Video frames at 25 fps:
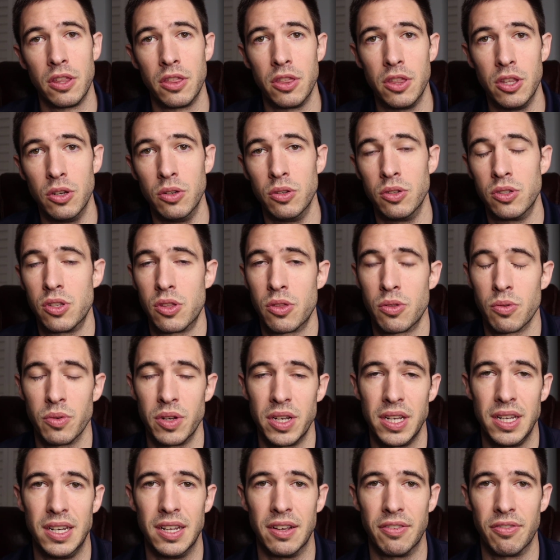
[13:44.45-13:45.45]
those
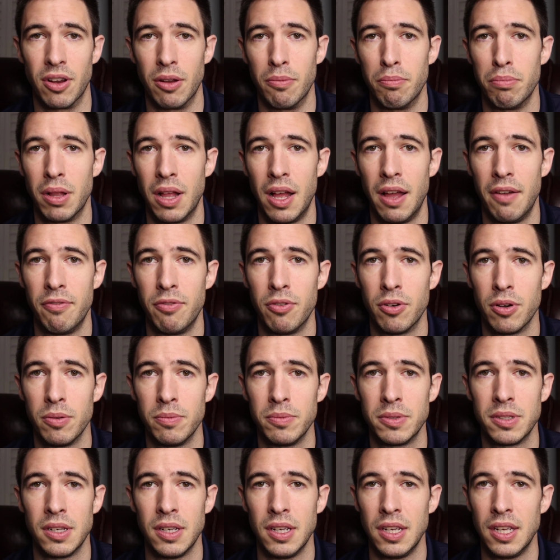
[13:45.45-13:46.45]
3 different
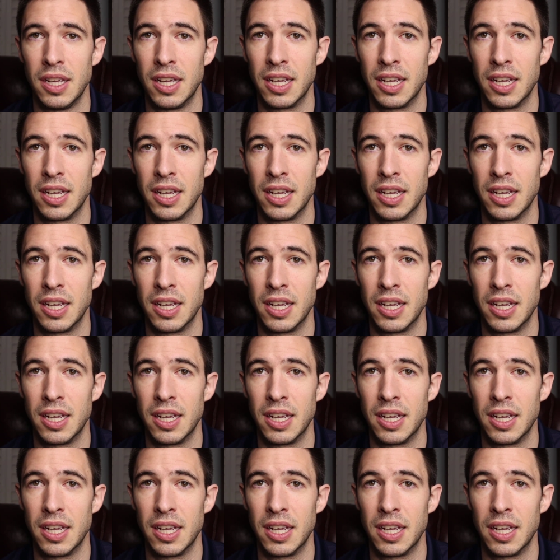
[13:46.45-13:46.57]
platforms.